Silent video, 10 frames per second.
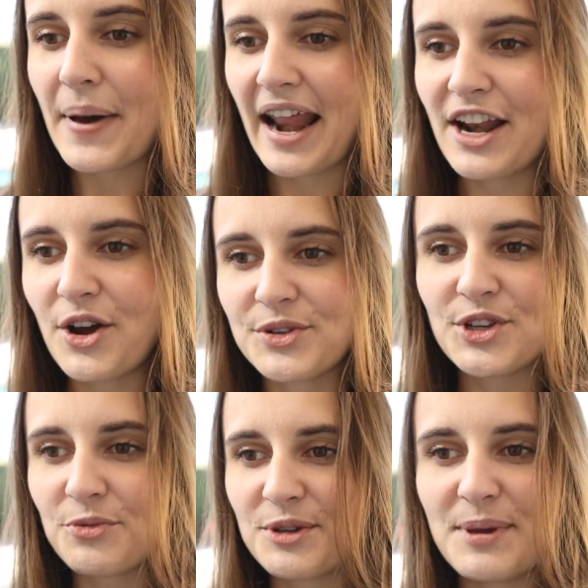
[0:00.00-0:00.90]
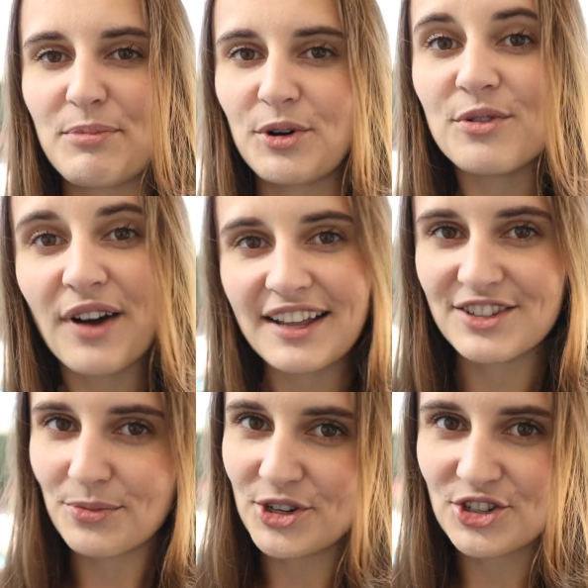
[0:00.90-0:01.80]
But I know so many people who
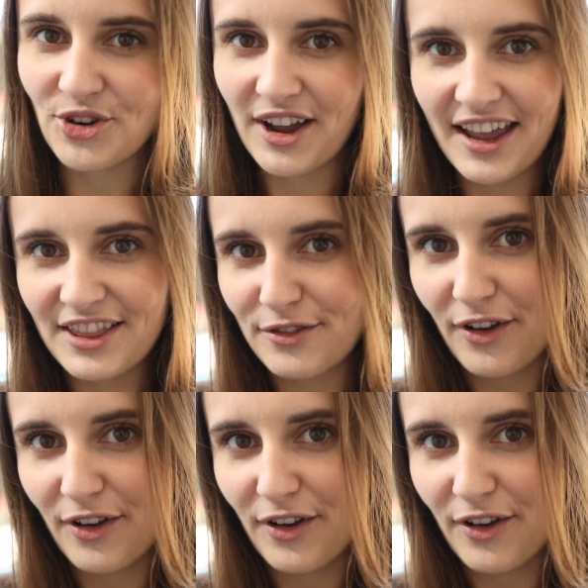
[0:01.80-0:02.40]
find so much joy in the